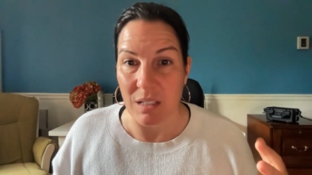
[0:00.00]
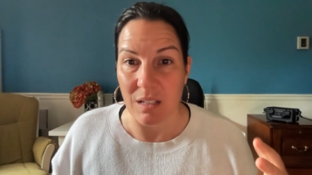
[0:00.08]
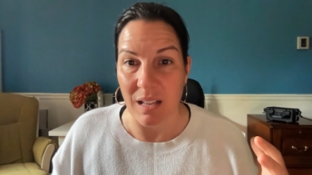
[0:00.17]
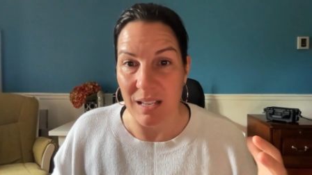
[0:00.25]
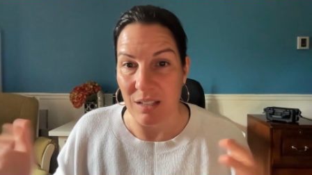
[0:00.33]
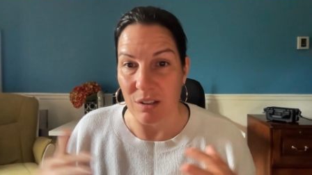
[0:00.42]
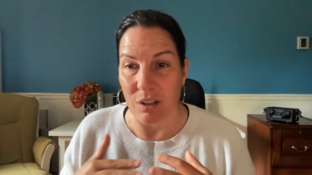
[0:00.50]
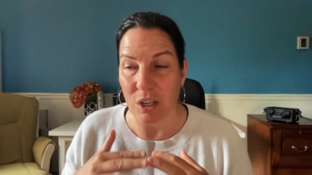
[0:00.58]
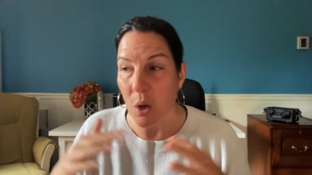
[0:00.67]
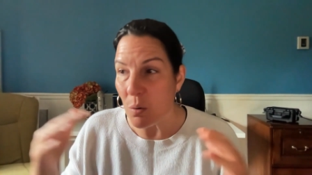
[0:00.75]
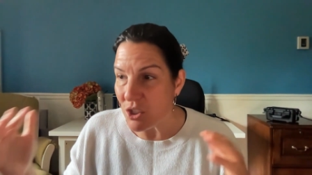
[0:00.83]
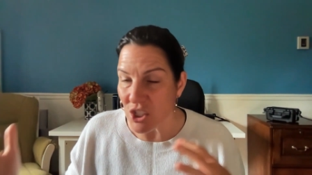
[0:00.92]
like
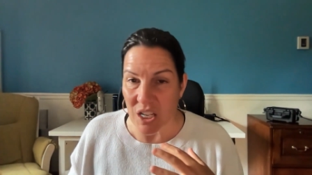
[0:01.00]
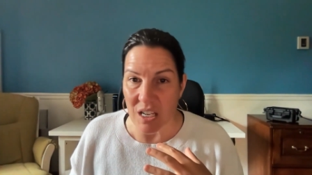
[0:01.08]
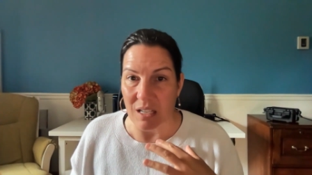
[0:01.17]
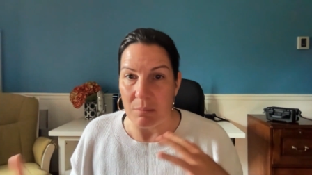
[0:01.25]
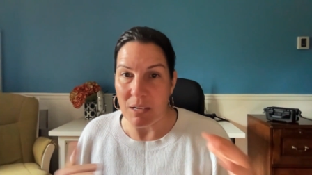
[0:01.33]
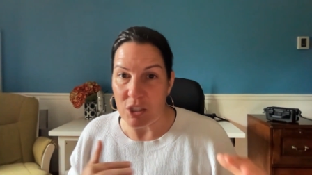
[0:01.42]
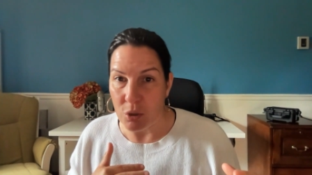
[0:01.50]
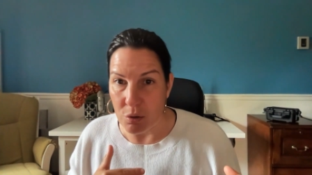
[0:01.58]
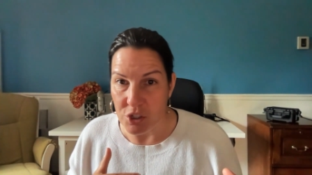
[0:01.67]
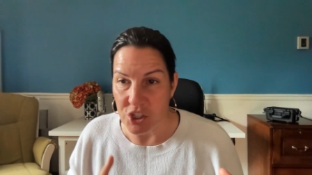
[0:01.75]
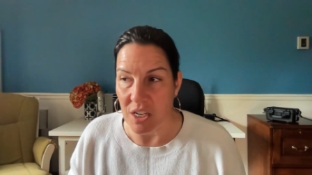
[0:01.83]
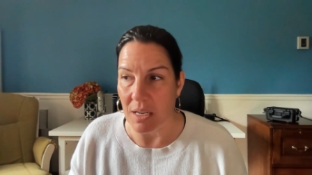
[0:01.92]
coaching and
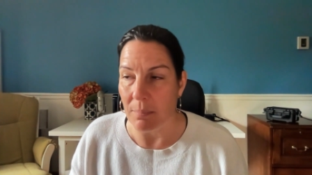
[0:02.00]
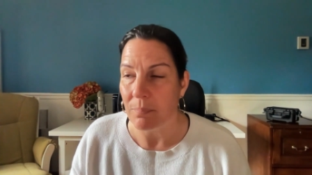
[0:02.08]
mentorship.